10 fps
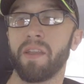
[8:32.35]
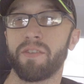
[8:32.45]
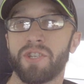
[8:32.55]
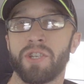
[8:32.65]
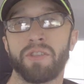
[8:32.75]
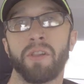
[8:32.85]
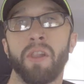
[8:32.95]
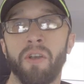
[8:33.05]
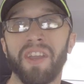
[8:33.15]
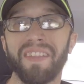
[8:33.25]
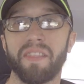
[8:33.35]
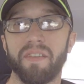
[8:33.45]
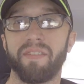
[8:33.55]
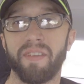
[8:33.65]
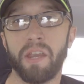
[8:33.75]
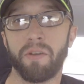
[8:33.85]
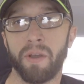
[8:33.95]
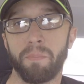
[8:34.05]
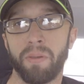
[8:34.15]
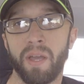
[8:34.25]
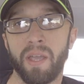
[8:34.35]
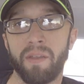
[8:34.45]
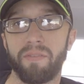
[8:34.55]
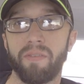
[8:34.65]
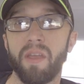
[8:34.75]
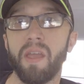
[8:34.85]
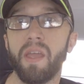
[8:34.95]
is just learning the secret place,